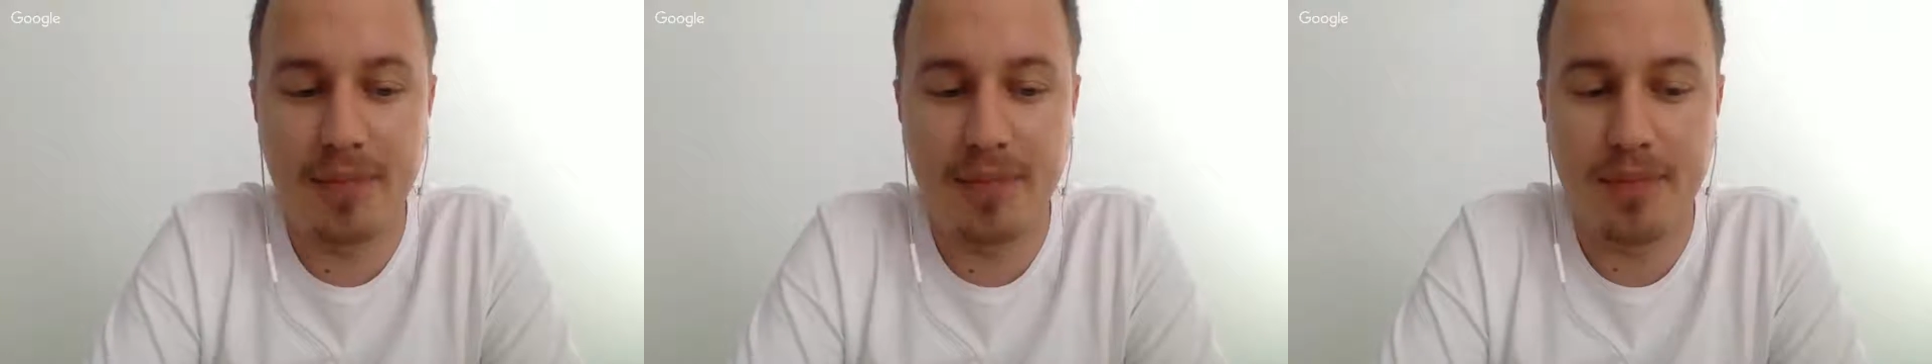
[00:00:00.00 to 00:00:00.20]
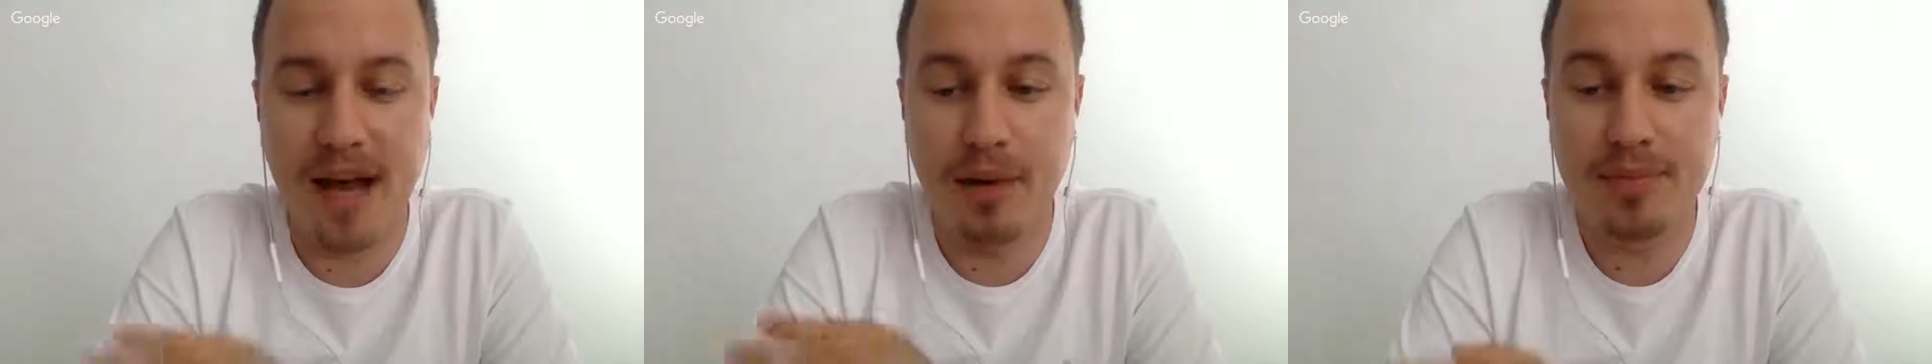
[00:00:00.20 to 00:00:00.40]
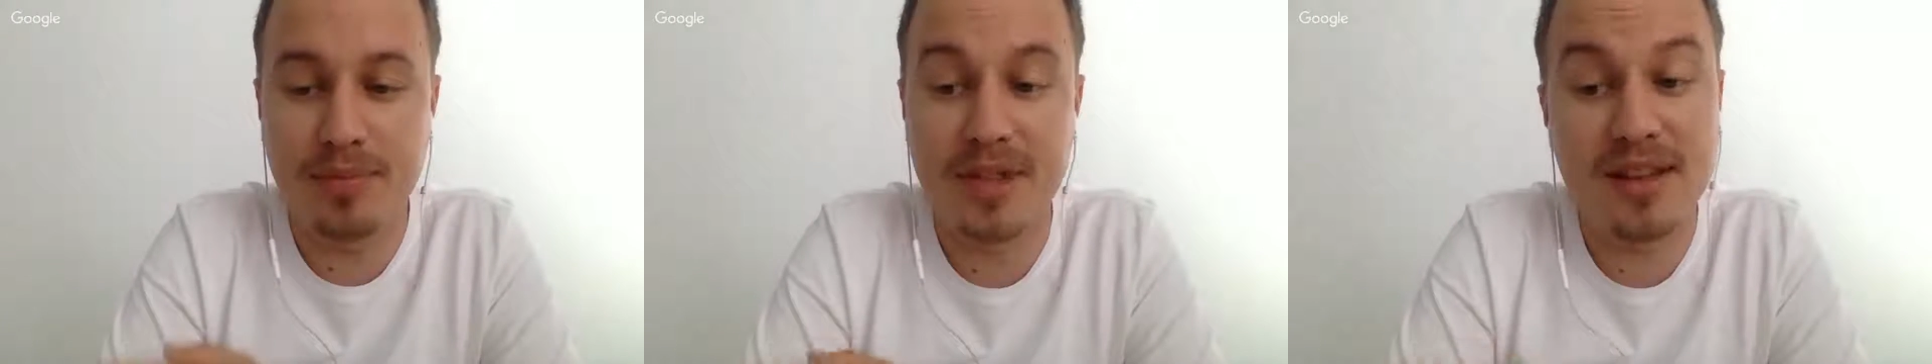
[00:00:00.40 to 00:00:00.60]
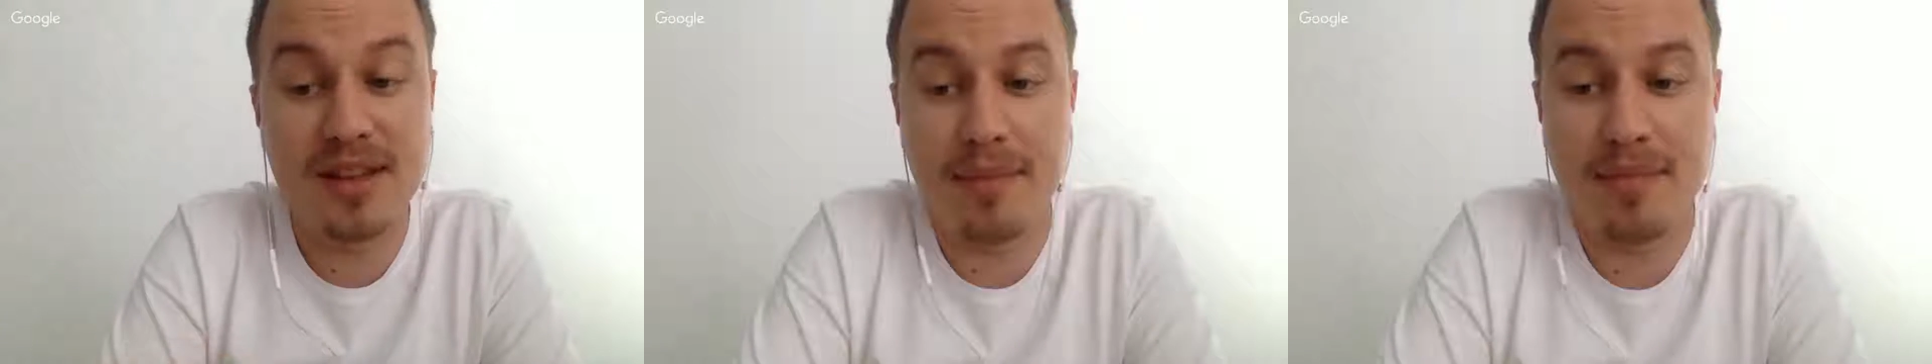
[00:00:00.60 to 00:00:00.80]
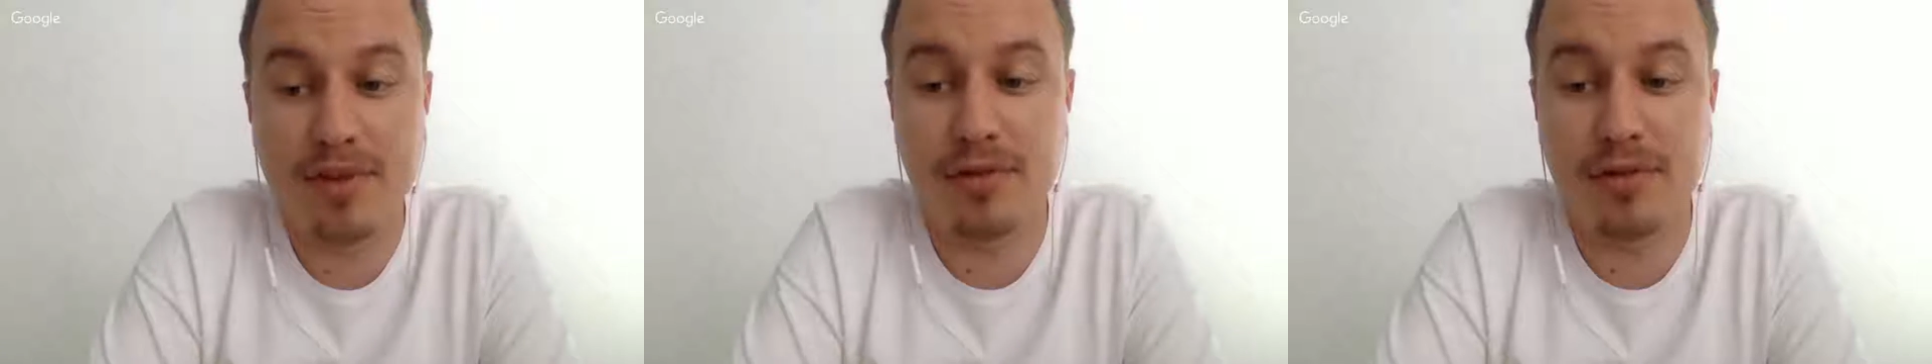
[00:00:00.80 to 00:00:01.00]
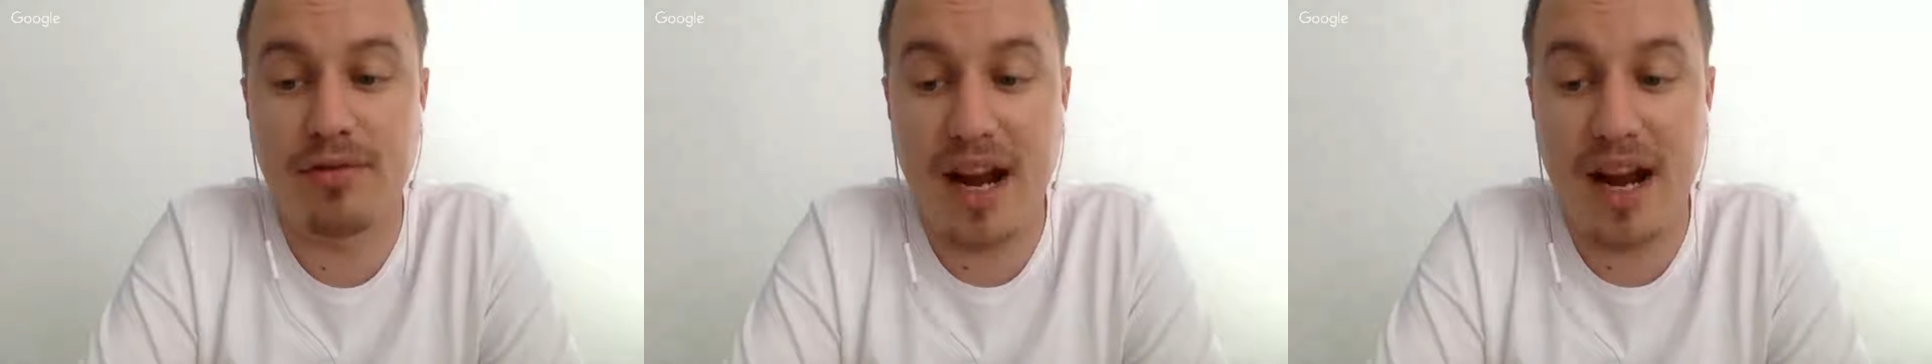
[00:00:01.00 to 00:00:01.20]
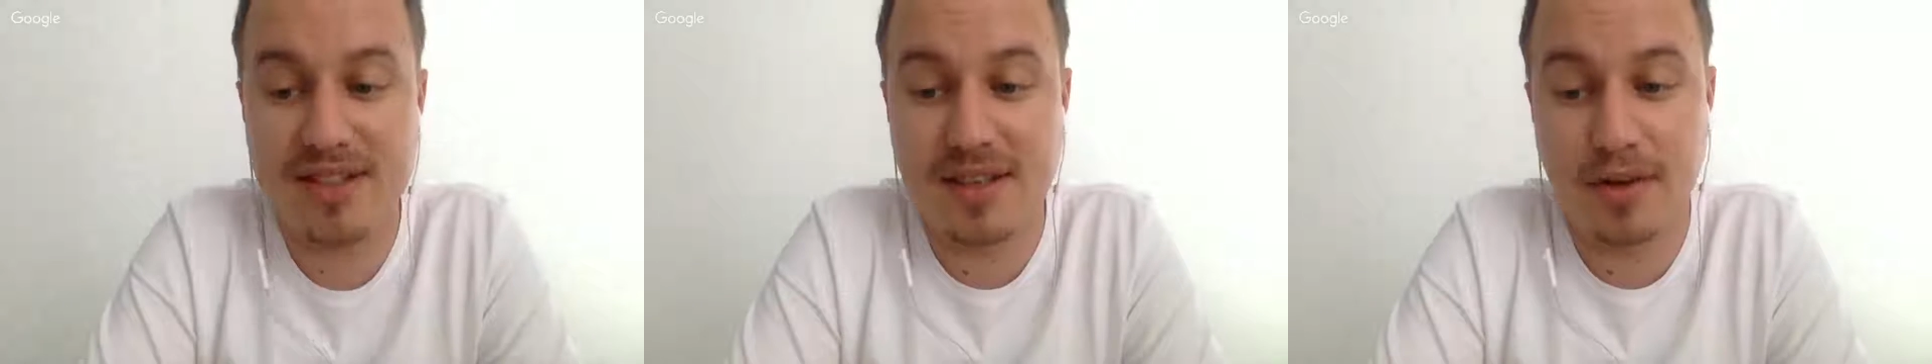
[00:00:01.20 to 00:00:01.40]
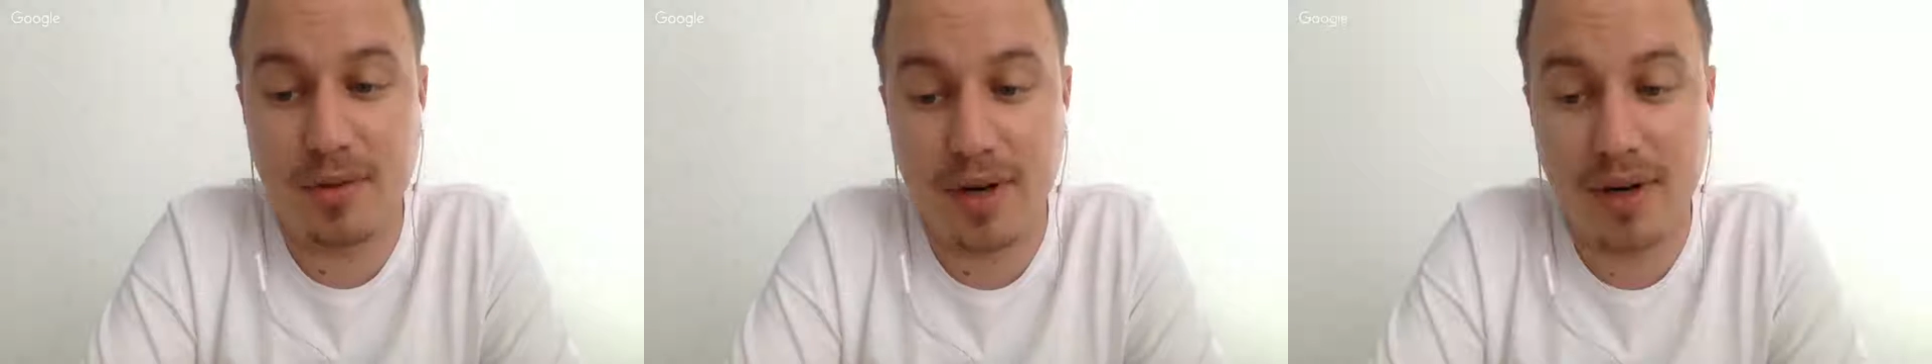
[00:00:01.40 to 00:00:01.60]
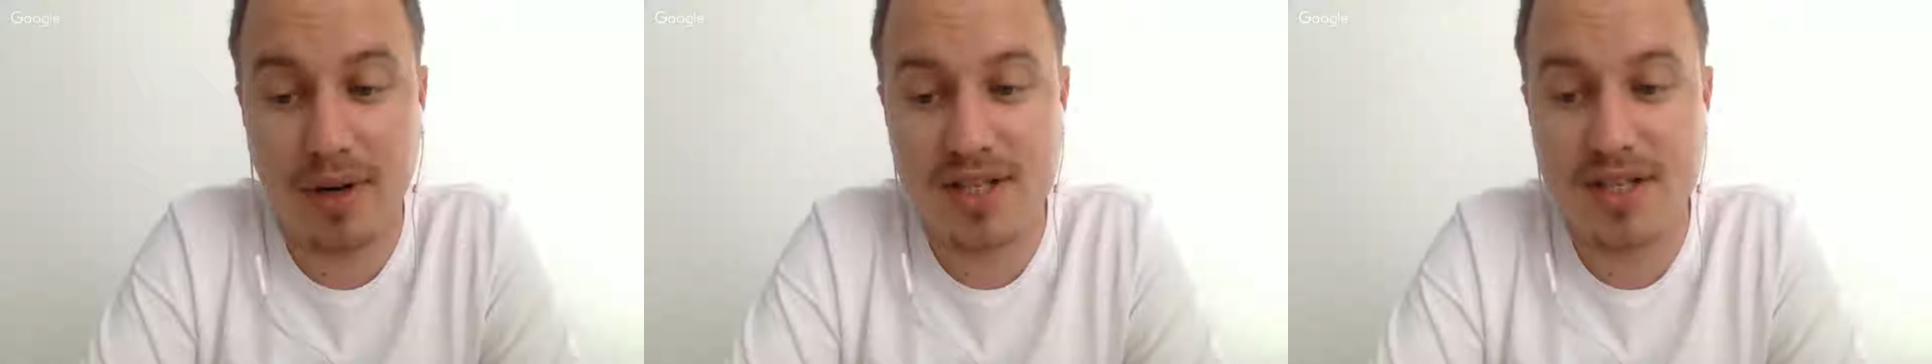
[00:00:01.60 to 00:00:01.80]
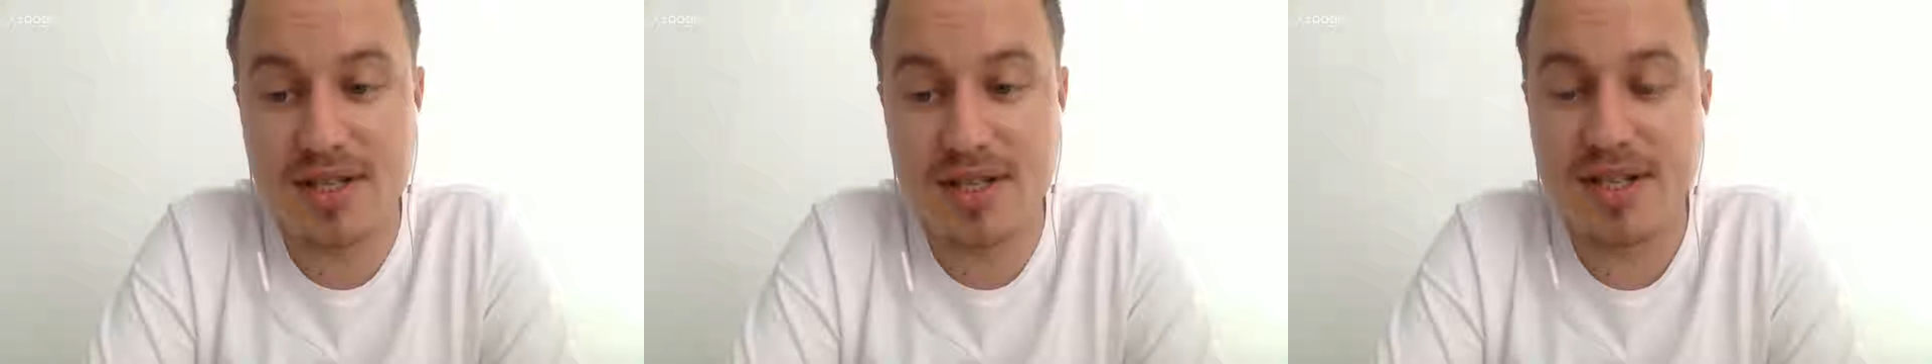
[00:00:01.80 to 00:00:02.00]
helping them to raise the
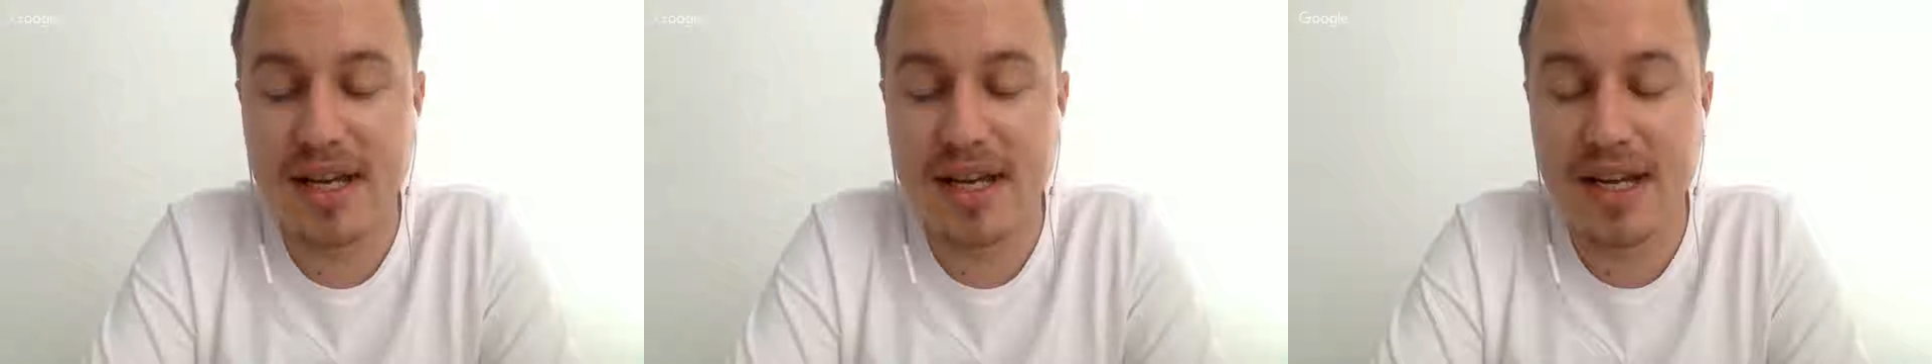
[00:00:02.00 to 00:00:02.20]
questions,